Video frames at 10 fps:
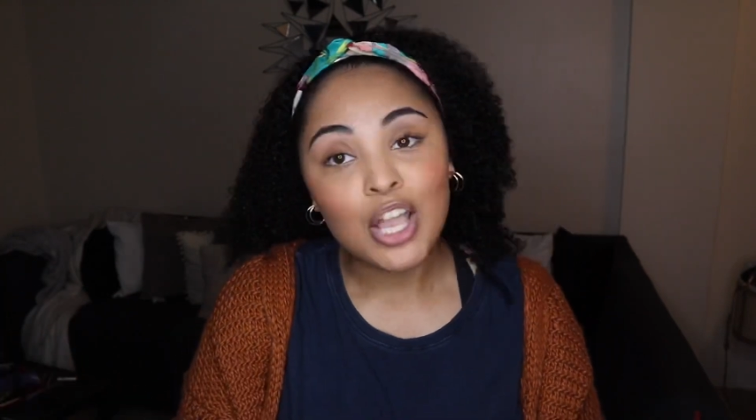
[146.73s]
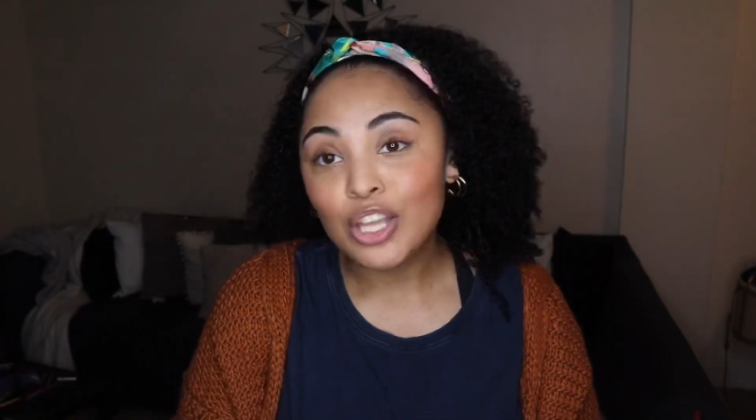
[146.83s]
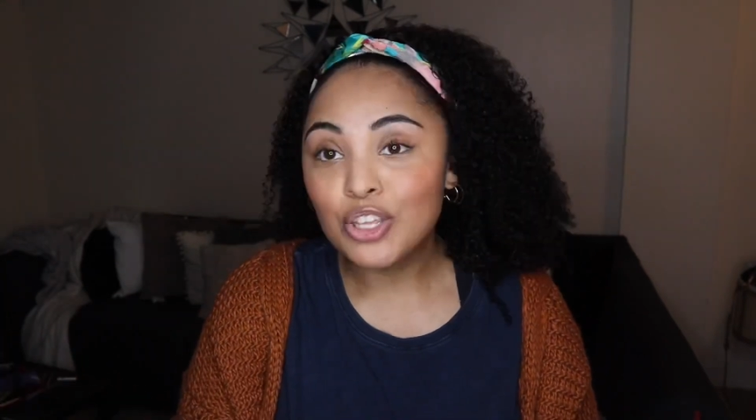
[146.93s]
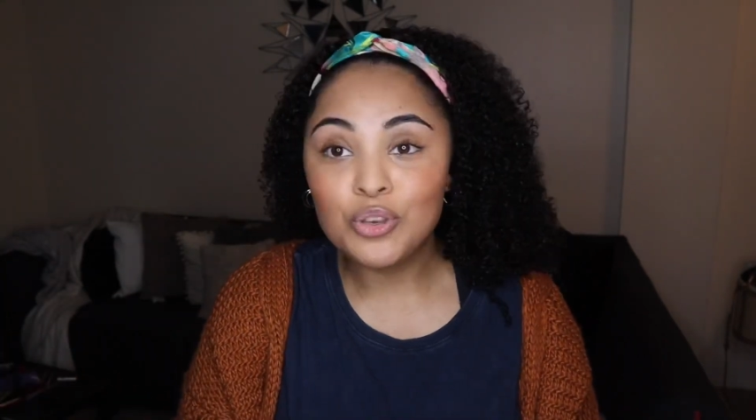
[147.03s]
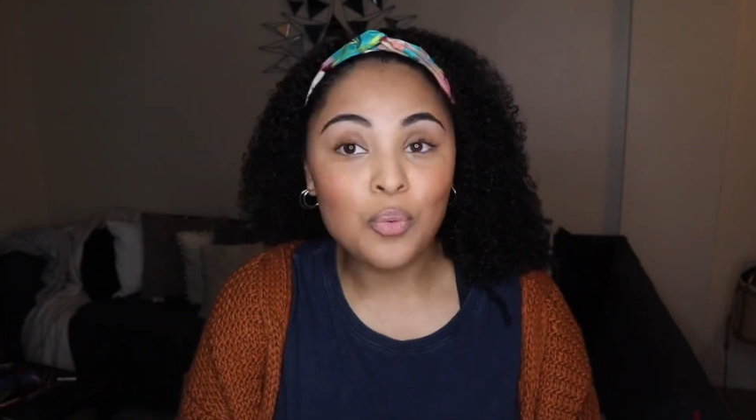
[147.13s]

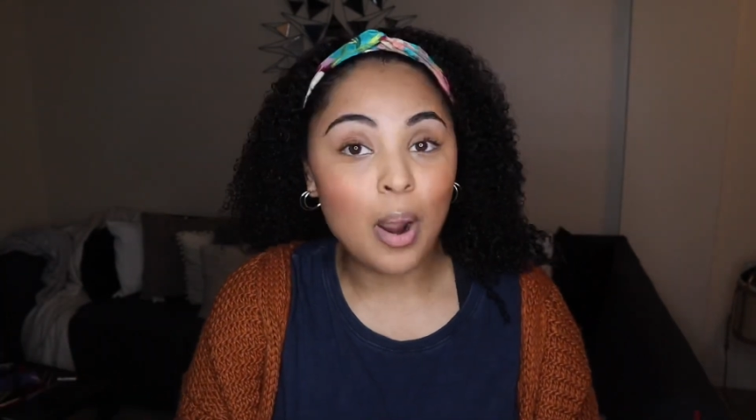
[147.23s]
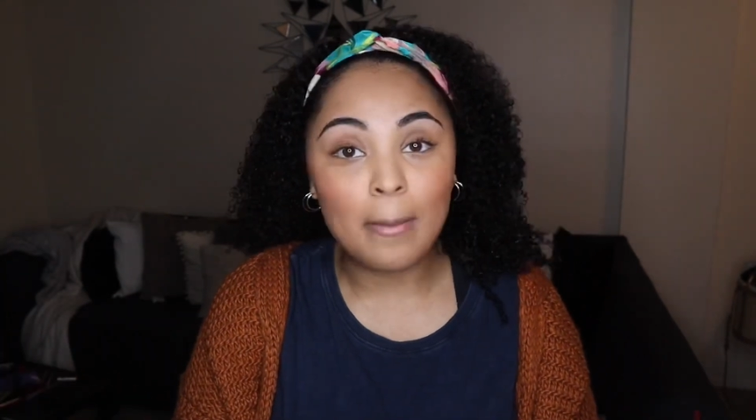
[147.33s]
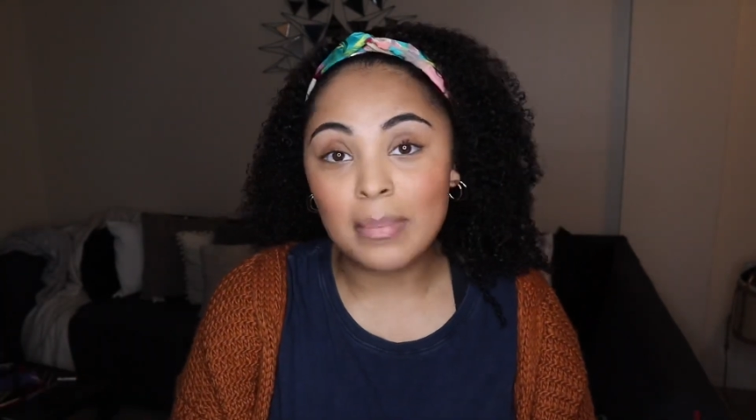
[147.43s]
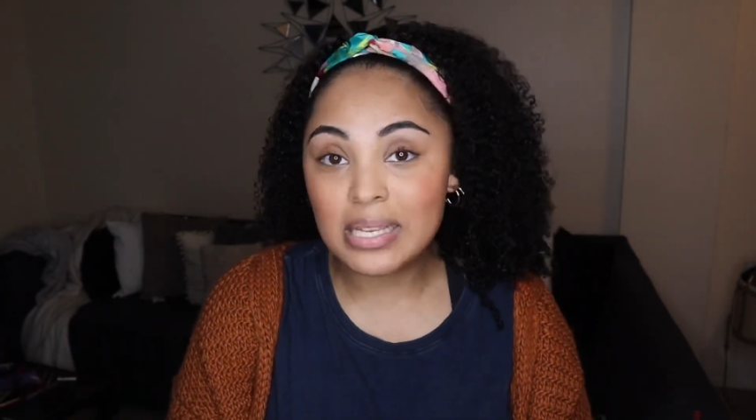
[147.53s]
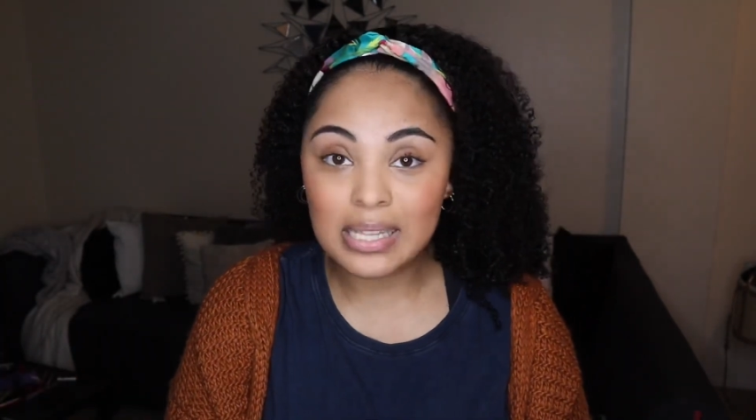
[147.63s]
you
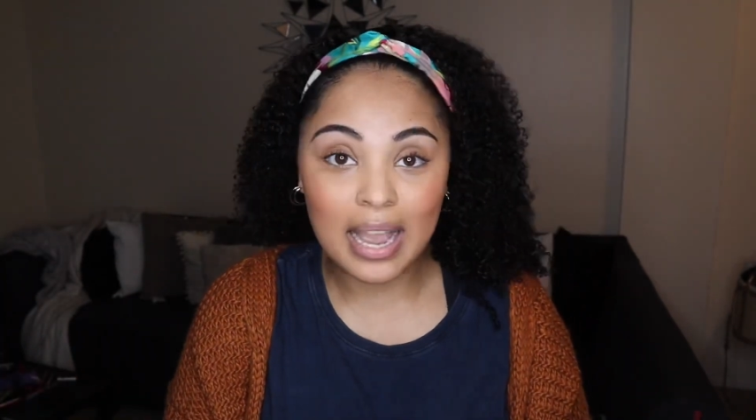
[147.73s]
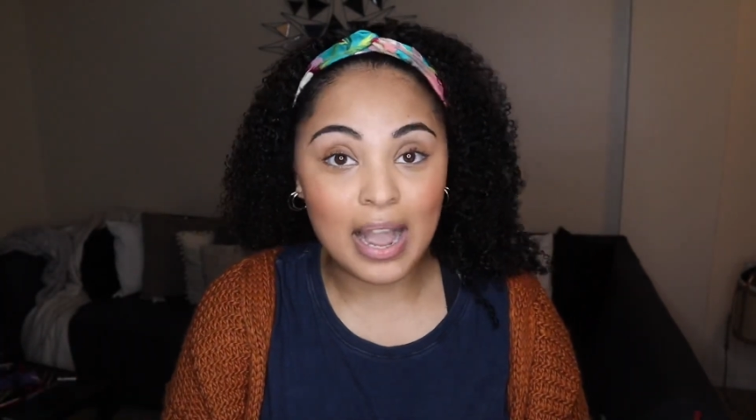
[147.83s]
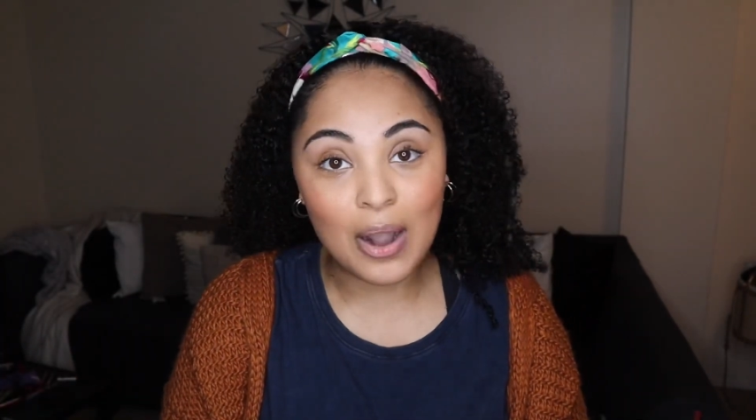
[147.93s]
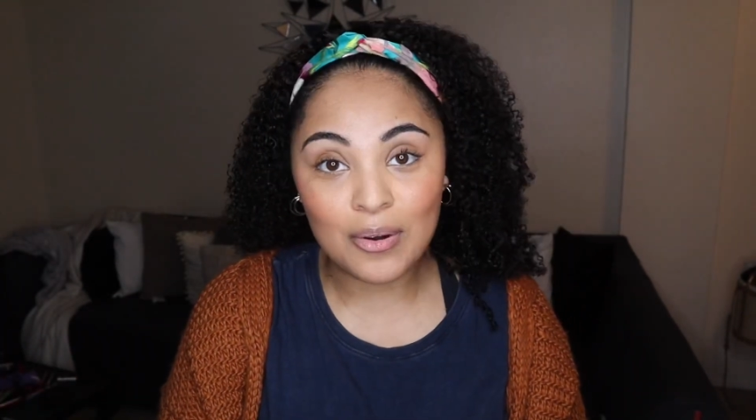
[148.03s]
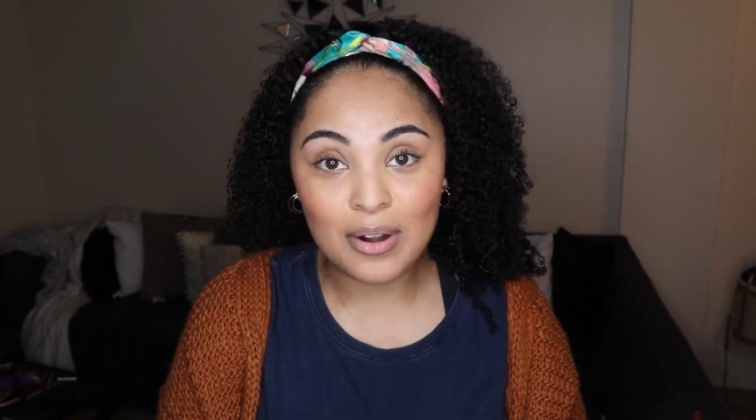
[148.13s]
are missing
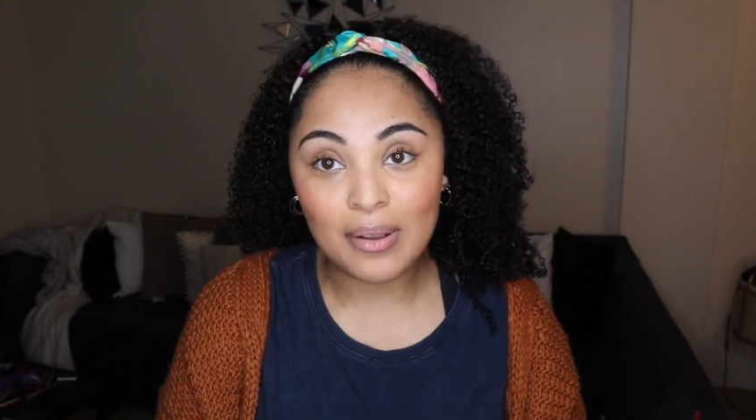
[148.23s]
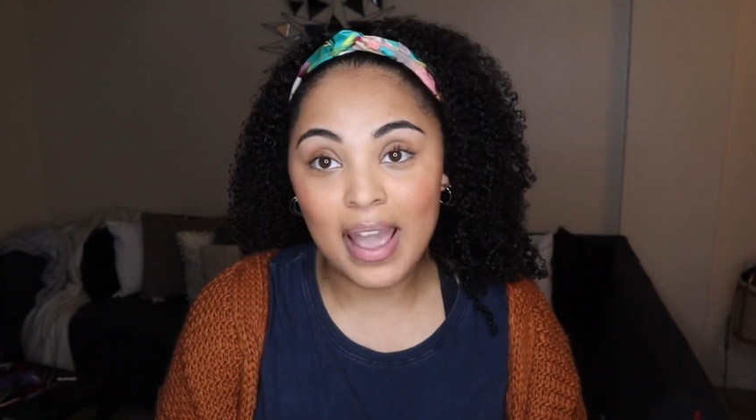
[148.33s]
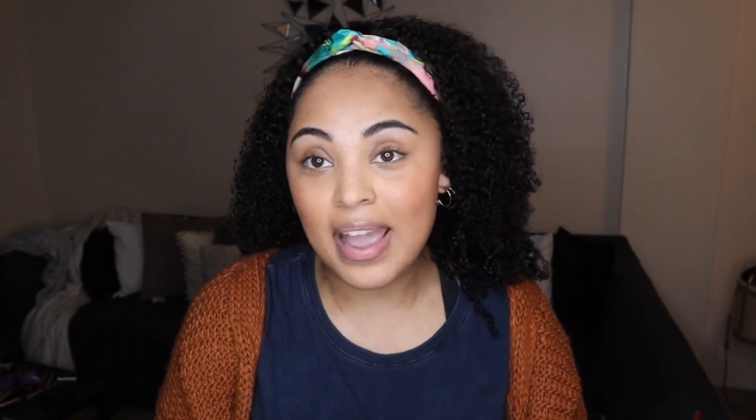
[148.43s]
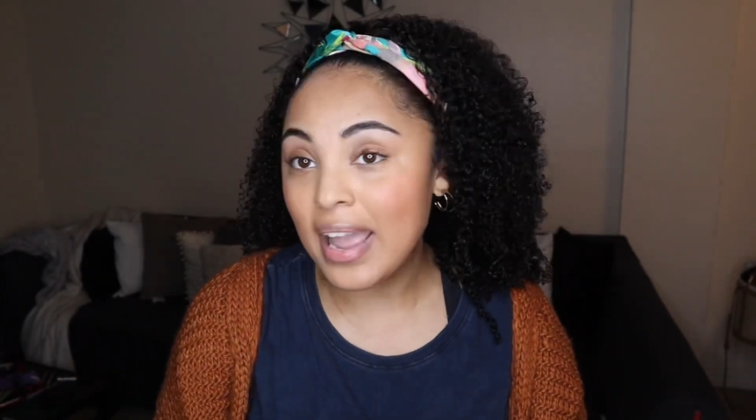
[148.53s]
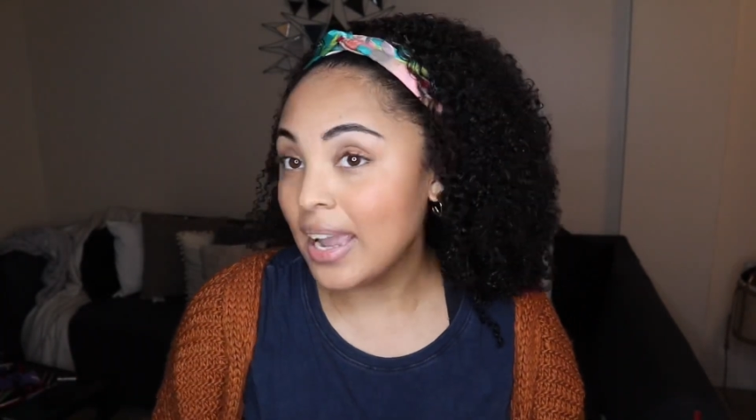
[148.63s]
out,
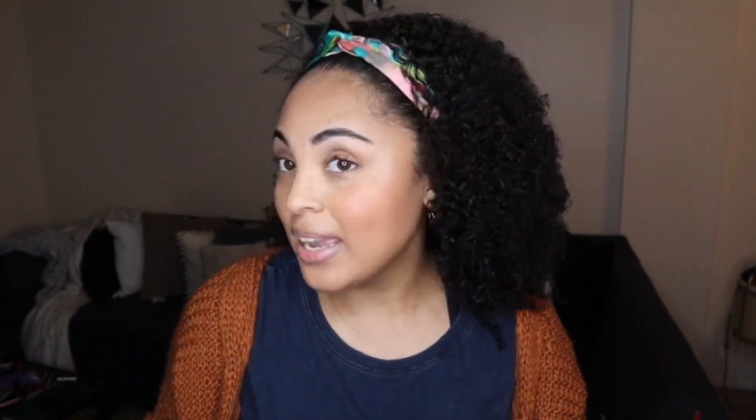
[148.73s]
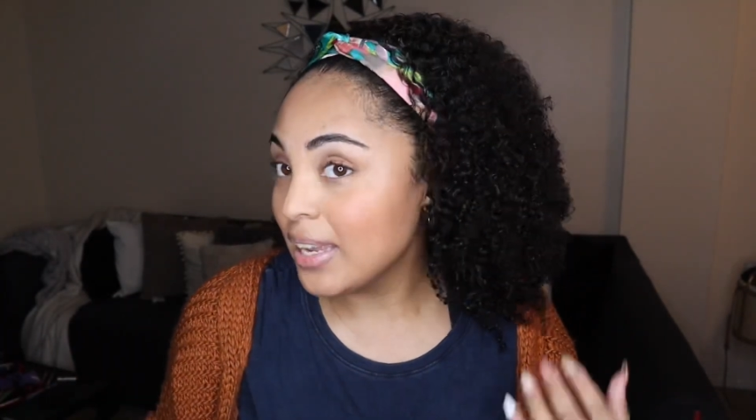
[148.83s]
okay?